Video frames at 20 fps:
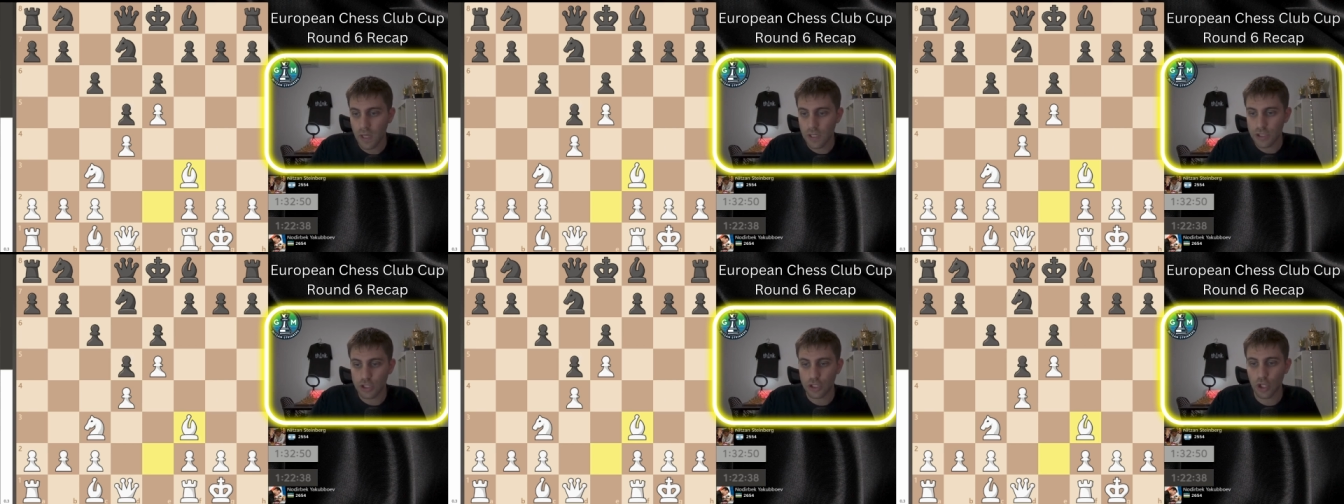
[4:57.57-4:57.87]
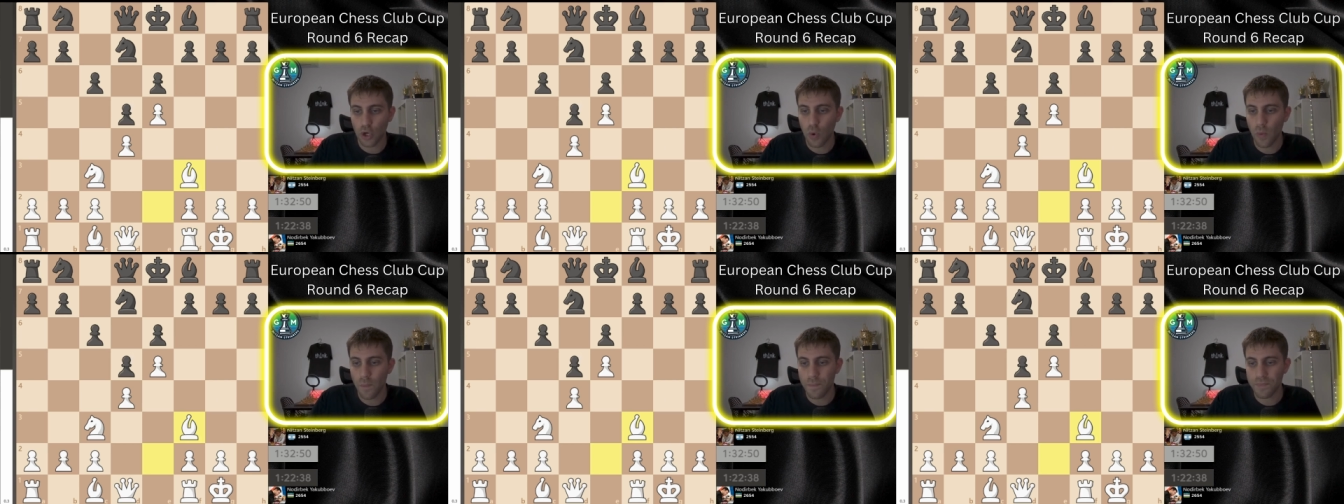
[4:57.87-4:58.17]

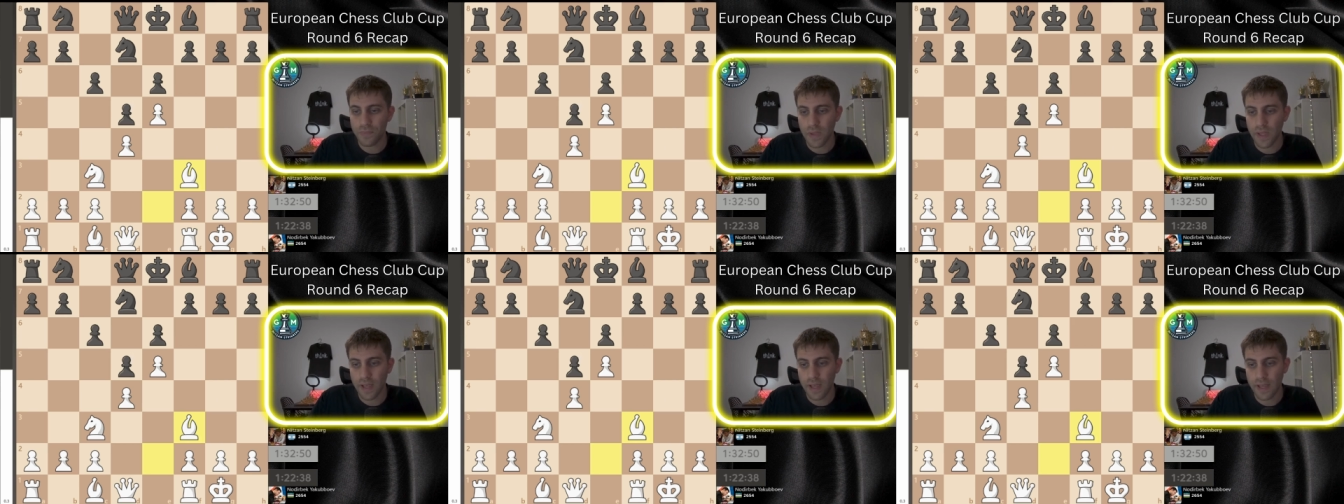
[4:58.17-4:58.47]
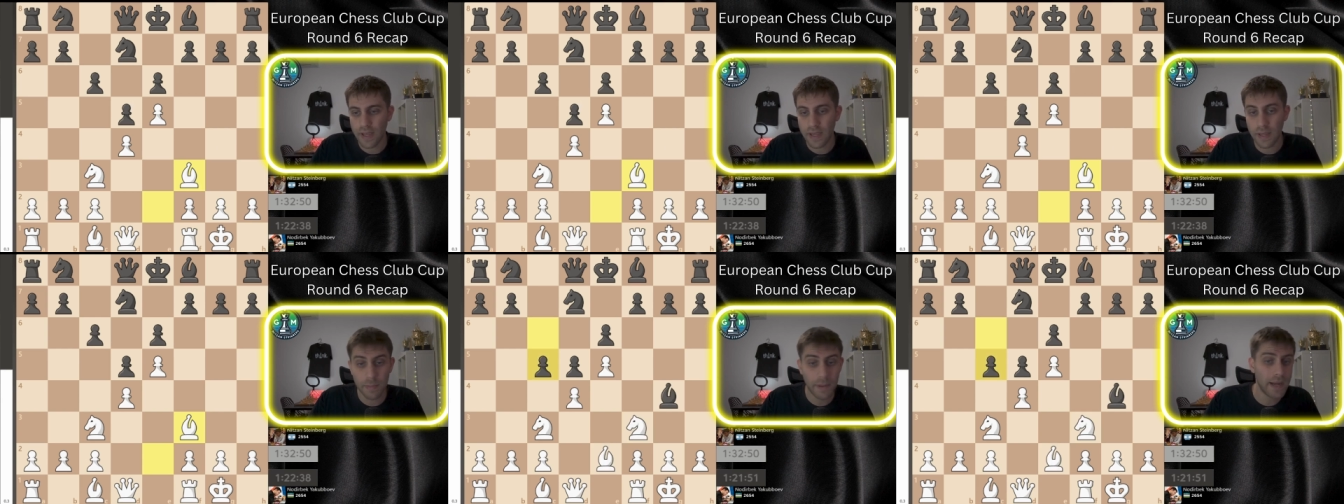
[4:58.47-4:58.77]
So
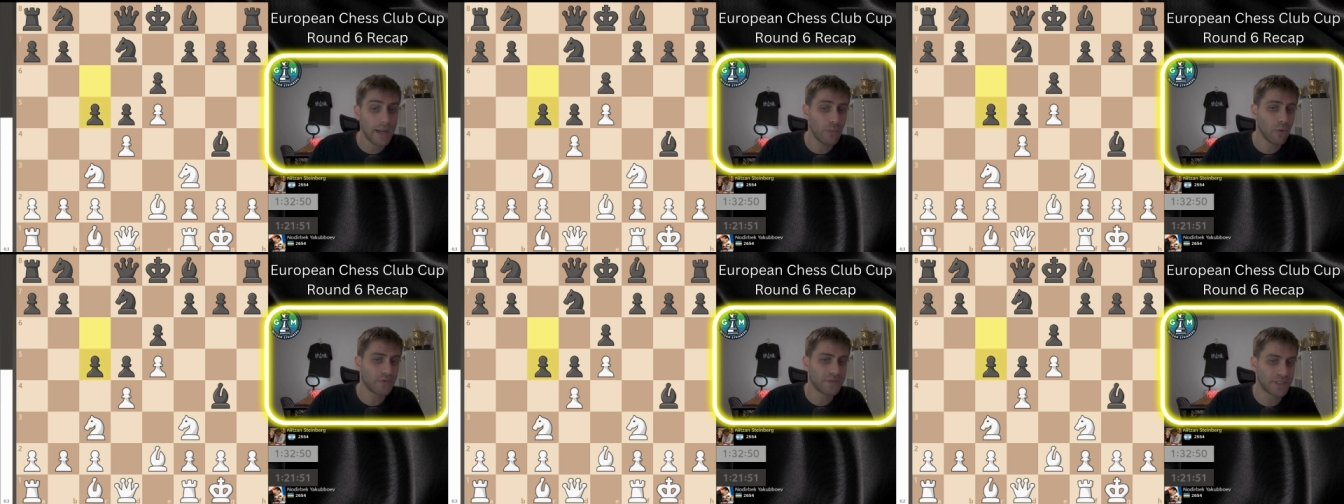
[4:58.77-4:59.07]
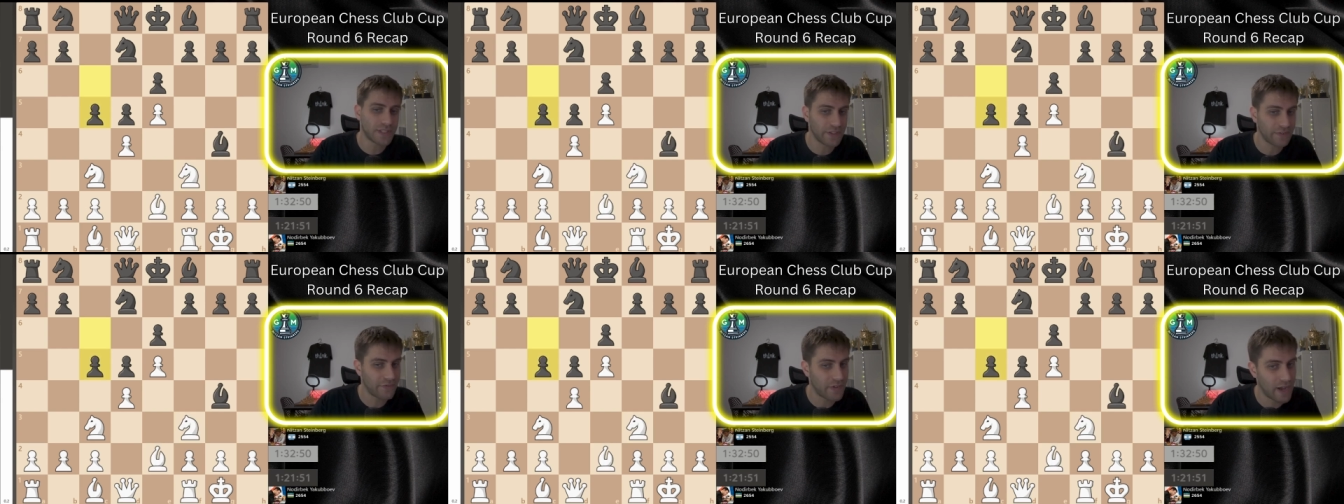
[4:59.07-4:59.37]
uh, he played move
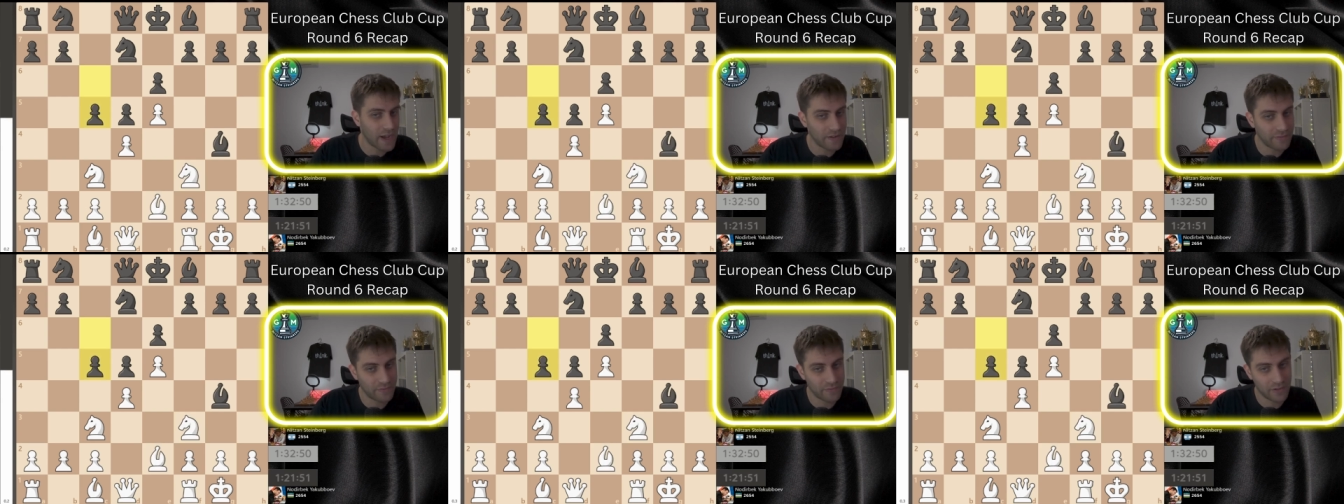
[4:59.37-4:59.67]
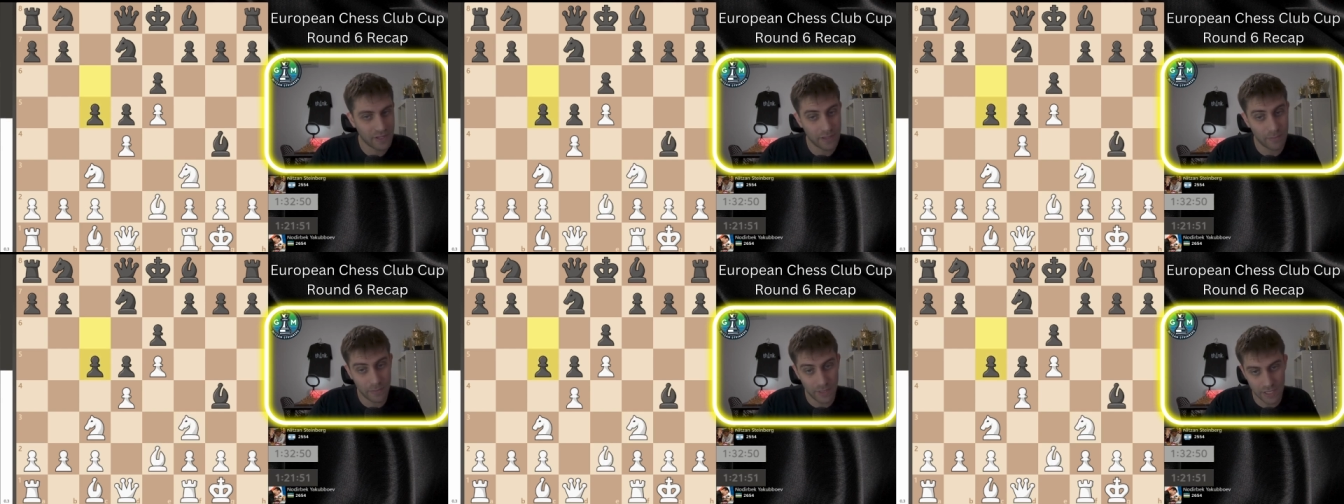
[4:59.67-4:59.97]
c5
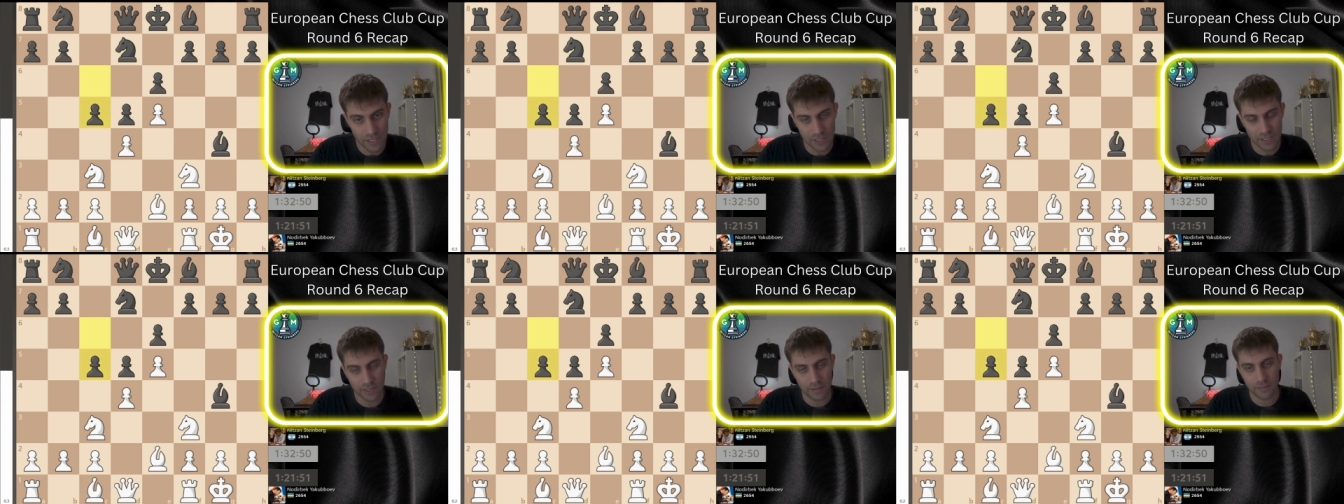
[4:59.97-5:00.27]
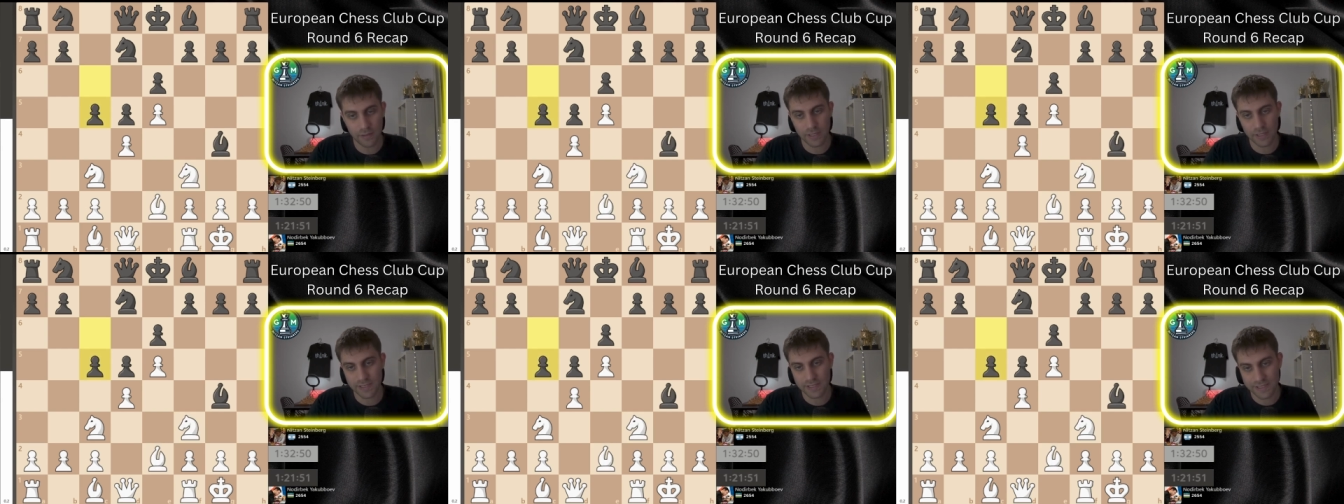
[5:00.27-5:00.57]

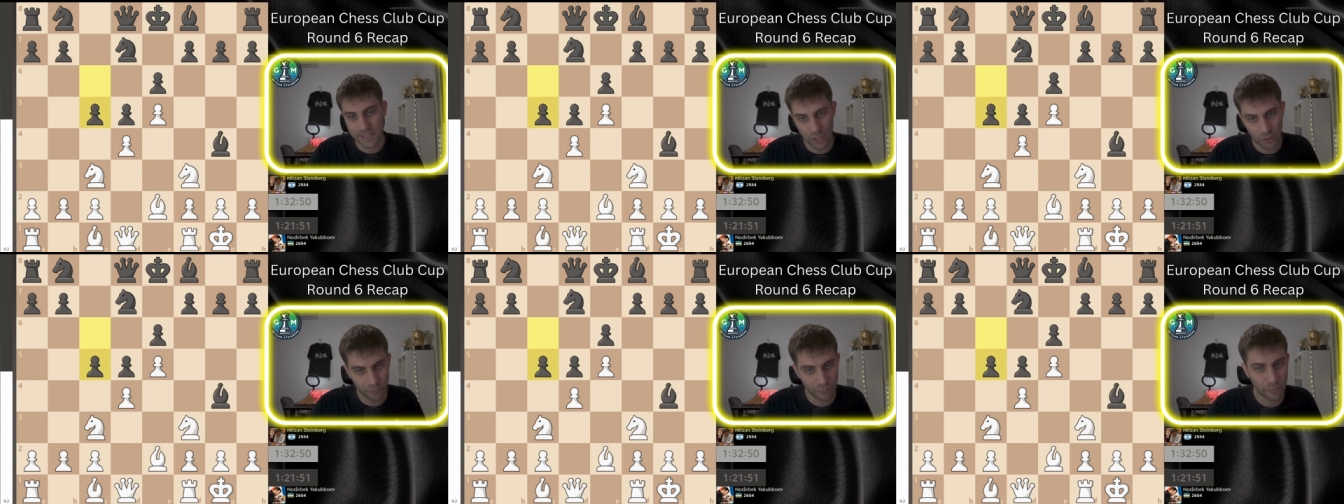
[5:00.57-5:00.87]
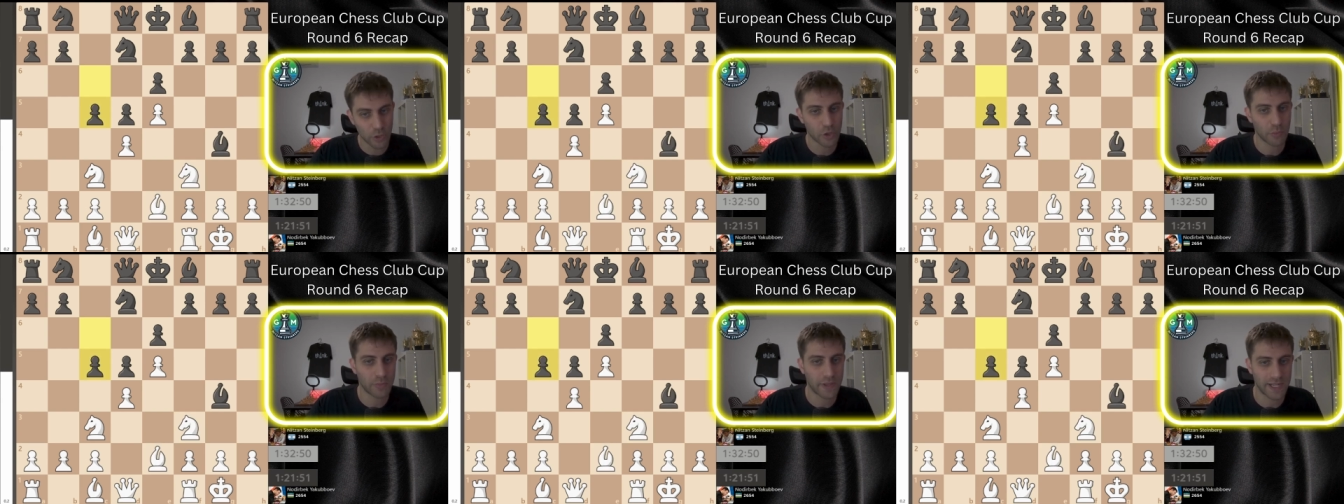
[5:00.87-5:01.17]
immediately instead of
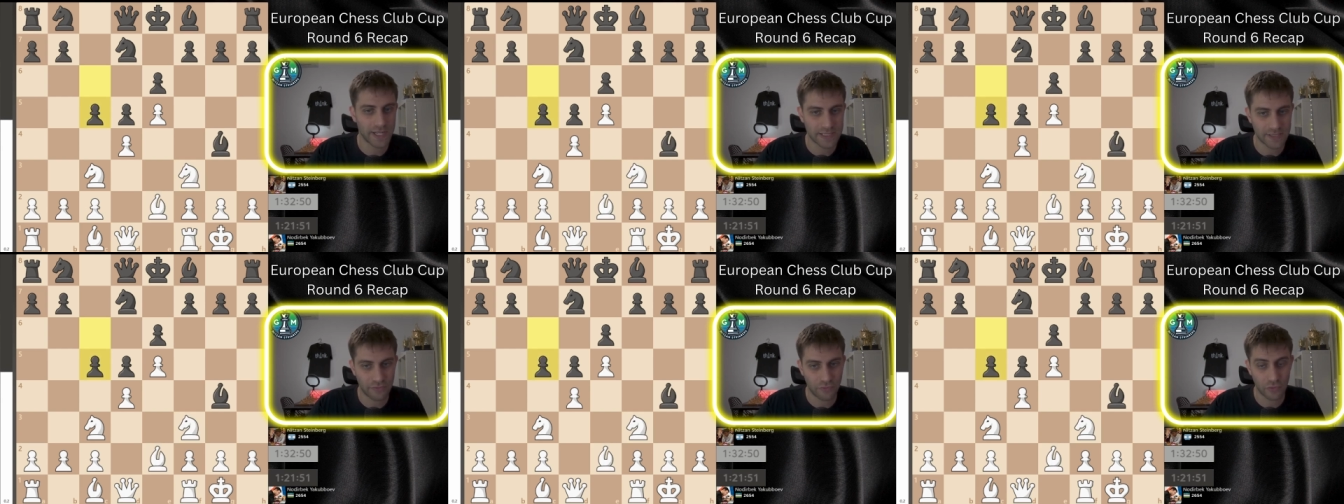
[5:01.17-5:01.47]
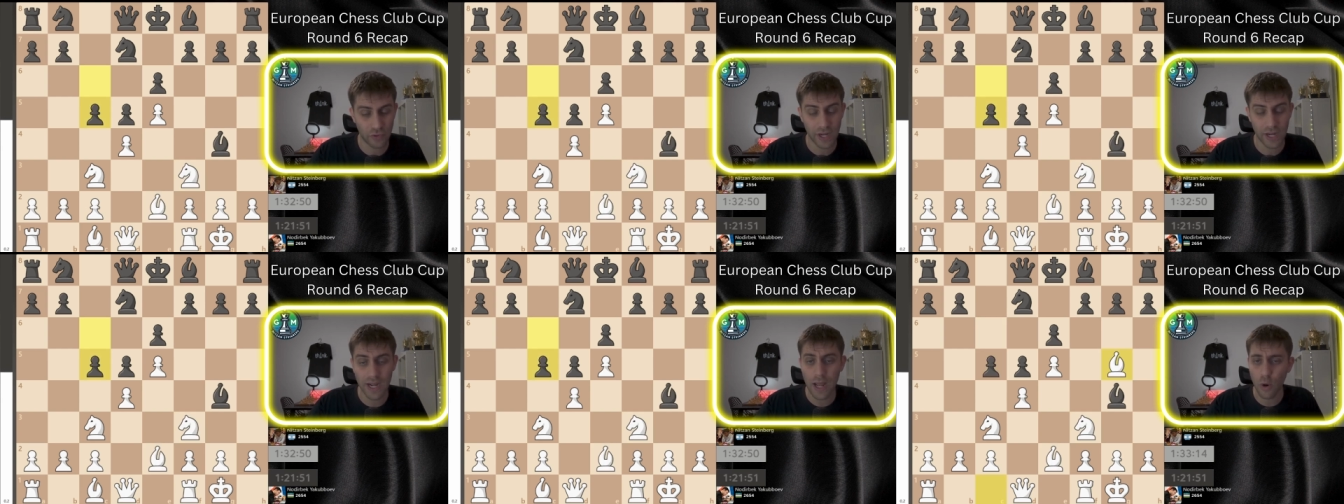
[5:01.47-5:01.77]
bishop takes
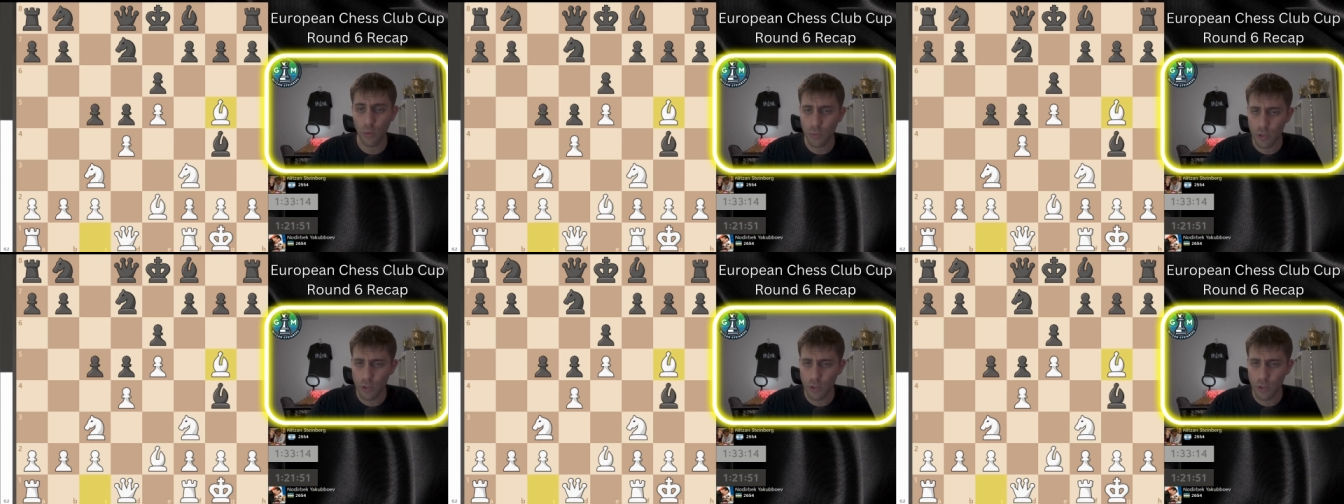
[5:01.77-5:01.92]
f3, and now